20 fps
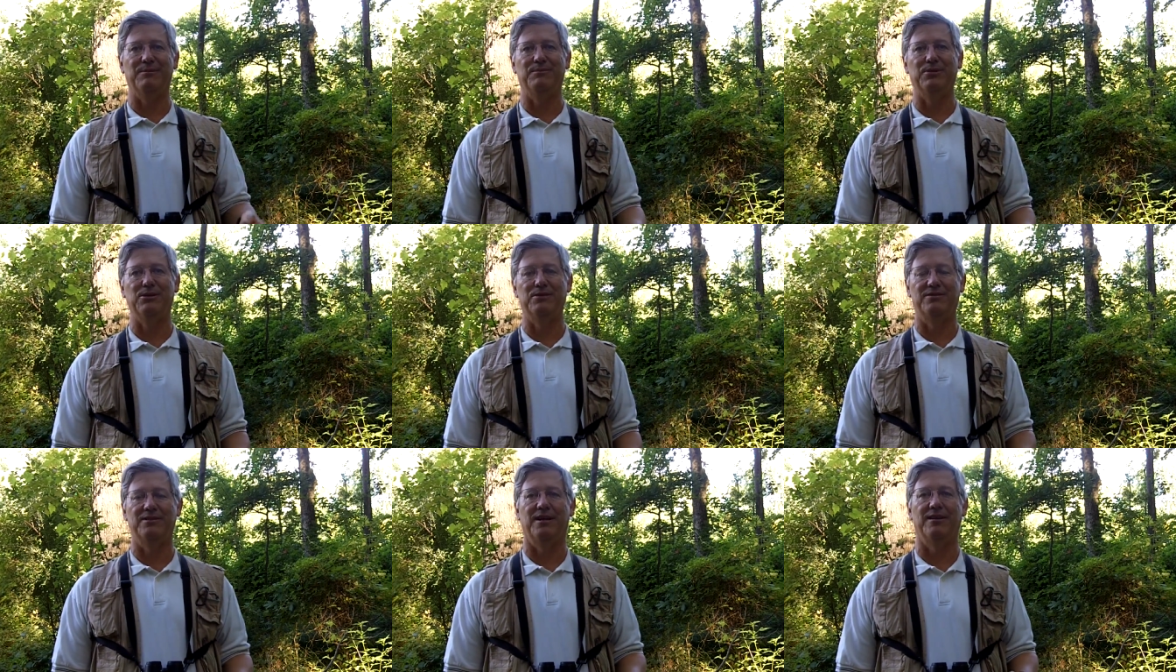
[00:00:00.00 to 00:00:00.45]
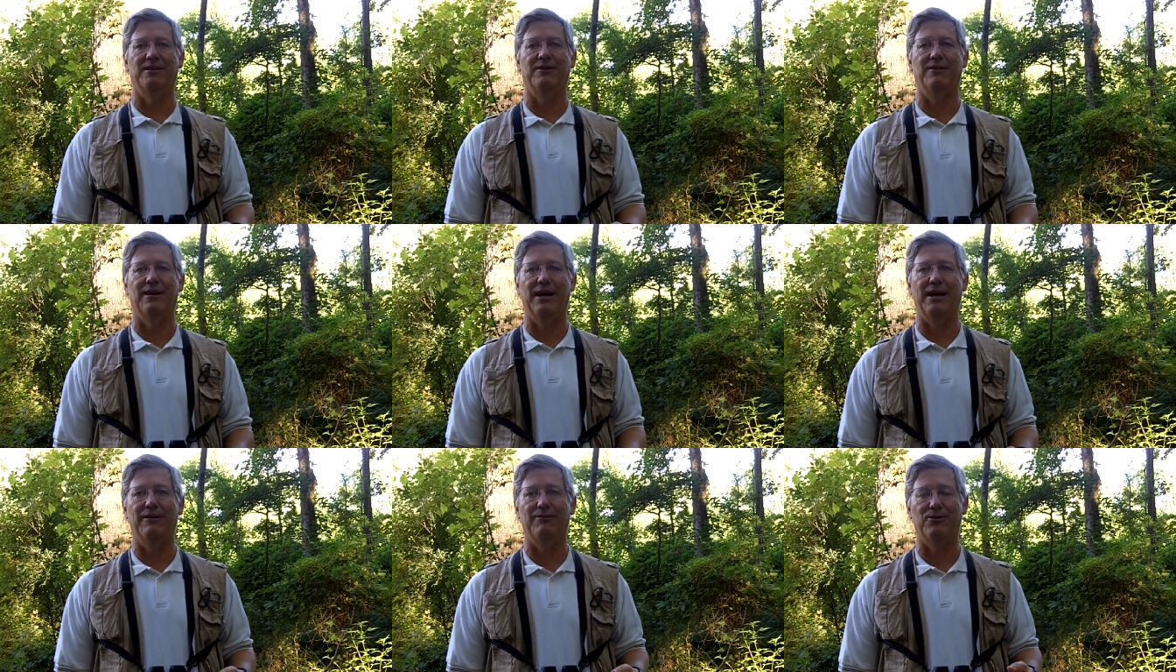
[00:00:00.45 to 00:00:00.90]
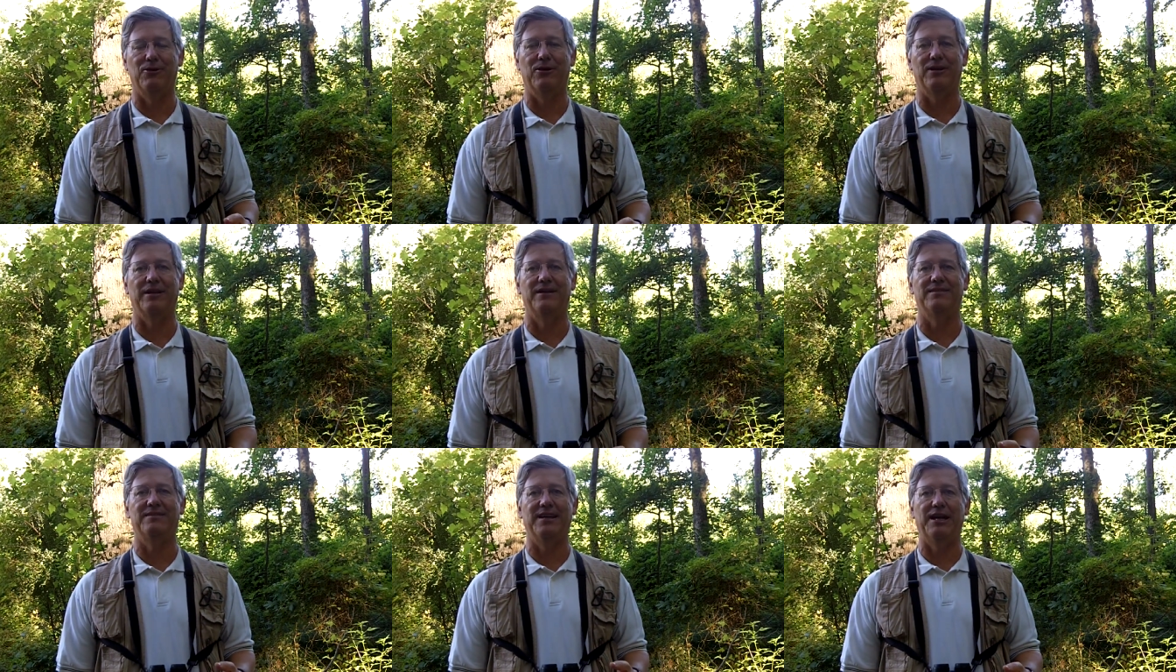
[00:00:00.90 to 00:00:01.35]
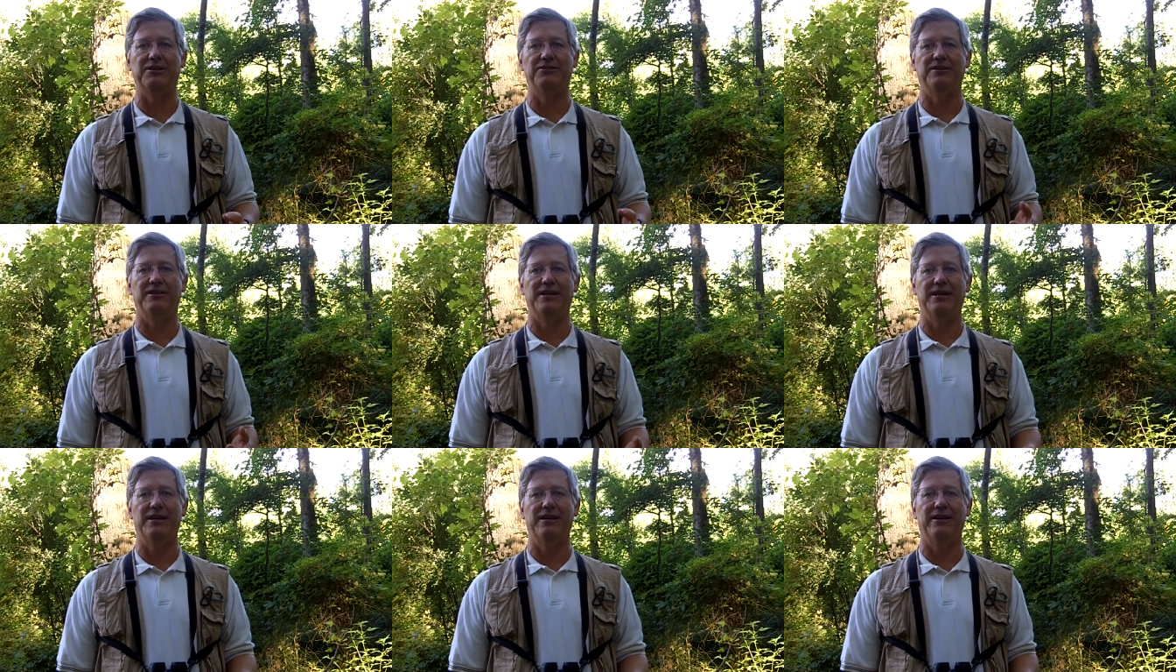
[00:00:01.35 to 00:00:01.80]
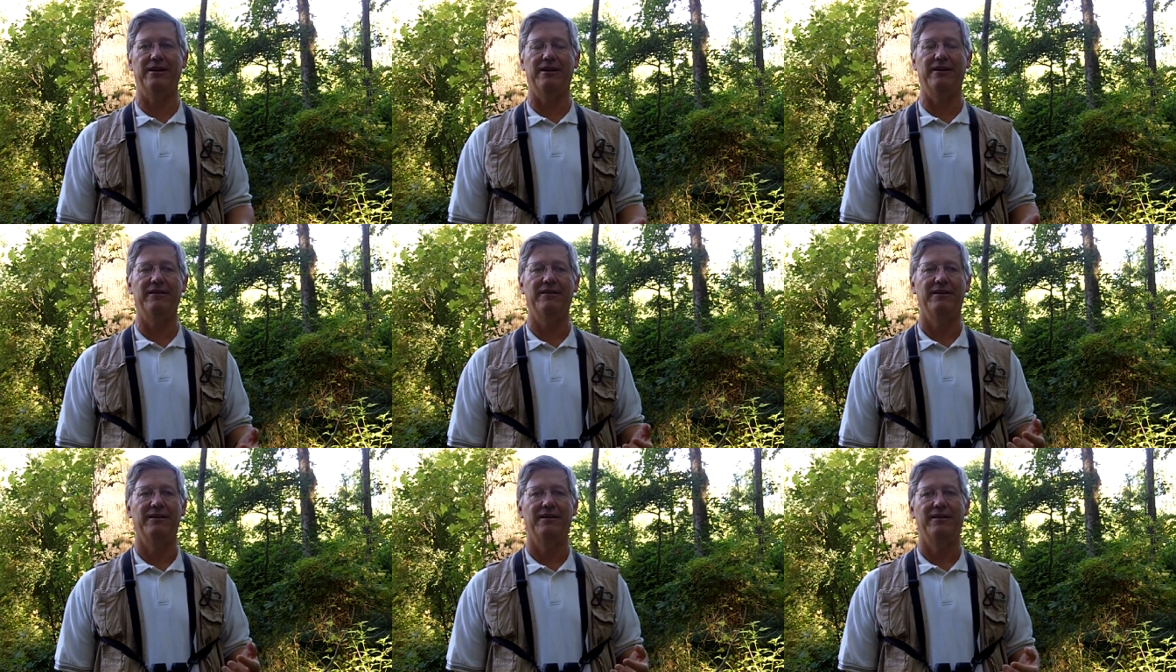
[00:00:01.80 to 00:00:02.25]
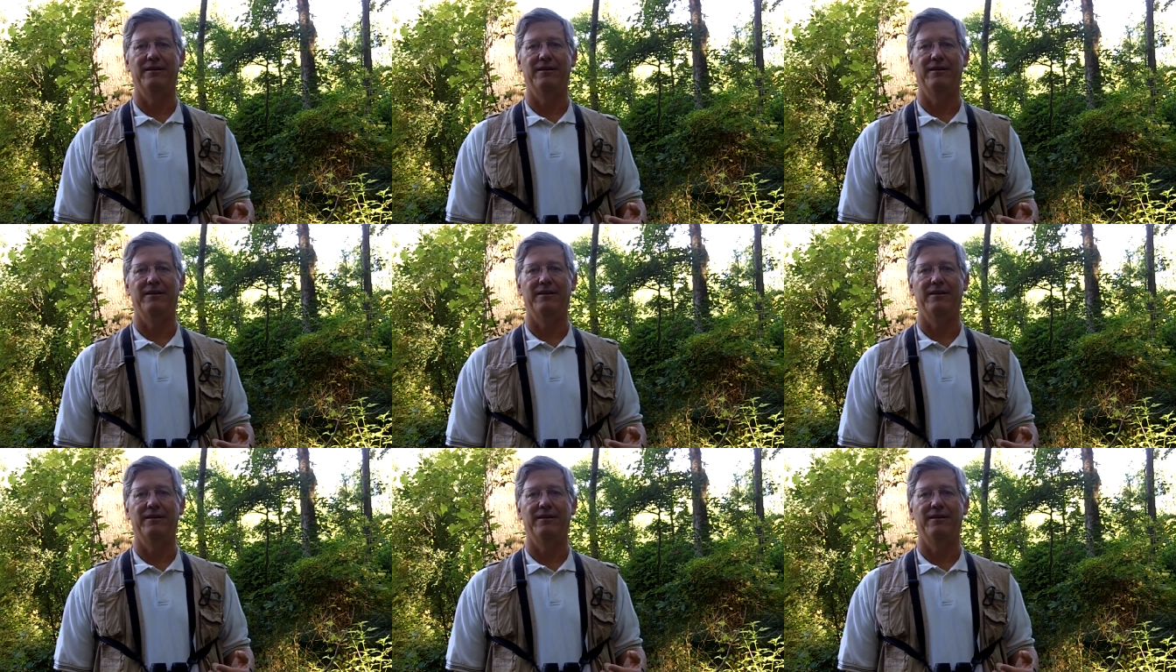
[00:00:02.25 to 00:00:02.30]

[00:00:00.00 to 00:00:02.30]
boots on the ground organization here.